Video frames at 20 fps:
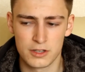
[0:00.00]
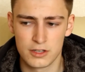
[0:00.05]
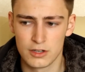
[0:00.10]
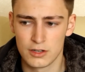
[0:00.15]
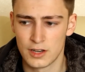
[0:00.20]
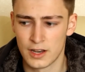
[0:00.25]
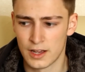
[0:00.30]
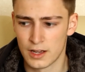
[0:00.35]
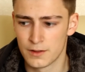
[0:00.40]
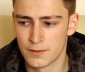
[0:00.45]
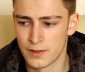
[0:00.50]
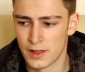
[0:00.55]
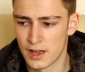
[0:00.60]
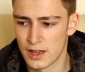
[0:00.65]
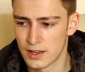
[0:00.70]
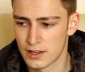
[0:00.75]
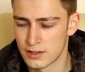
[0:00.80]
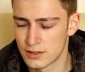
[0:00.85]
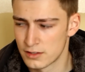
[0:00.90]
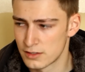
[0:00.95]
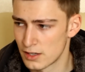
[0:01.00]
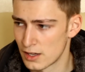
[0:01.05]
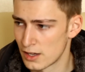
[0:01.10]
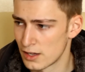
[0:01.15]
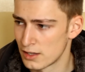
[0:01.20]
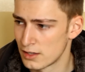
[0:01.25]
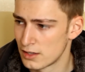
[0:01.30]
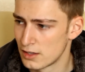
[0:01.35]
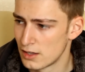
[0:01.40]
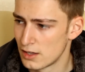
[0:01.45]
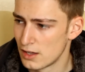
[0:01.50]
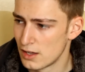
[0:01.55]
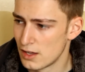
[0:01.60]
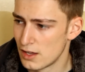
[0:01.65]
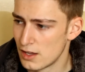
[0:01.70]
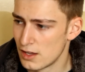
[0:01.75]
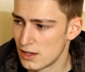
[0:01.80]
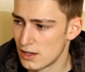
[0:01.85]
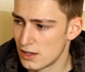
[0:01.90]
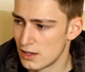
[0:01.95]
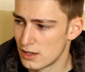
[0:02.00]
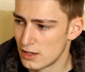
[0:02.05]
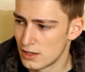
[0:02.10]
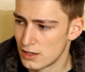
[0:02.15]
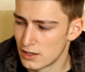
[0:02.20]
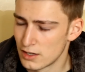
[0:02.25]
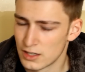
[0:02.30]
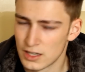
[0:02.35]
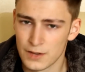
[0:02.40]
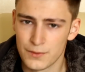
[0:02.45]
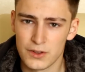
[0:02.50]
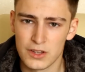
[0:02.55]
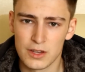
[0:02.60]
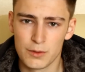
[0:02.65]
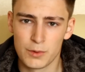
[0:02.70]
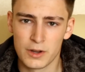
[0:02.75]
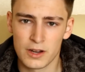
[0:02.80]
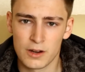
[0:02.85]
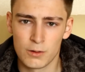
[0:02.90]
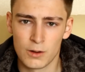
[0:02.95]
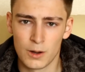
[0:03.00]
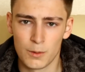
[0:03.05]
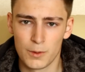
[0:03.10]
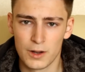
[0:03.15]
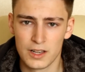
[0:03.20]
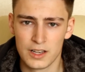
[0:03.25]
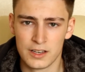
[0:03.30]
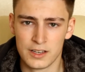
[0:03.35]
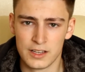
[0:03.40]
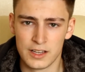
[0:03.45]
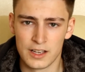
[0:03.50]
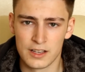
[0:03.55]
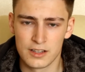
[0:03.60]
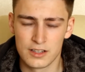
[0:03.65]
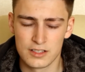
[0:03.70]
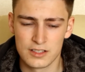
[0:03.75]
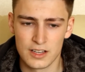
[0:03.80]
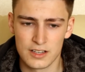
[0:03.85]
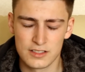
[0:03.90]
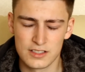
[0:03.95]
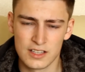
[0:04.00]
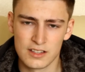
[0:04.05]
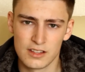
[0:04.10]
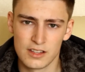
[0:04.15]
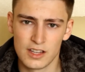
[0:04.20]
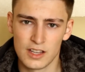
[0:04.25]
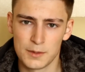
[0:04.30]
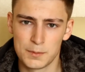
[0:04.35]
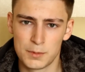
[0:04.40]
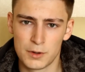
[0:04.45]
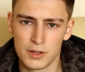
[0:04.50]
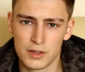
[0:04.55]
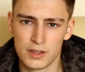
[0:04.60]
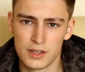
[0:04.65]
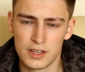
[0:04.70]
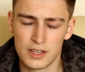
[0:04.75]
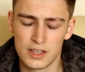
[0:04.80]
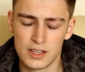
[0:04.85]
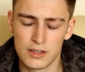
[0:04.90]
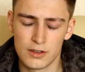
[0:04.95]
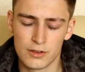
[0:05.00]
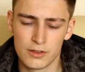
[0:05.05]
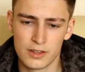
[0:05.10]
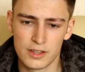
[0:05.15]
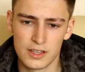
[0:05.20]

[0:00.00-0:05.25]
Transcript: good out of that, and I think it went quite well in the end, because that's ended up on the